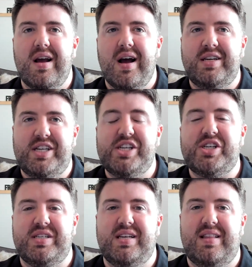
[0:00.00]

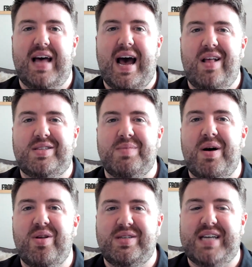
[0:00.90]
addition to that, some
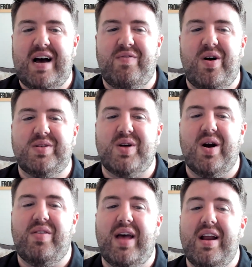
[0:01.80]
other downfalls
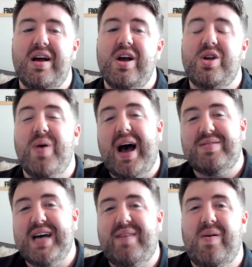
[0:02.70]
are that you have
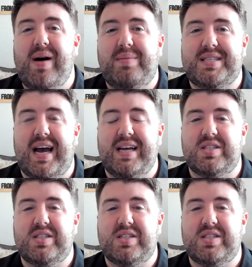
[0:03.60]
to have a website.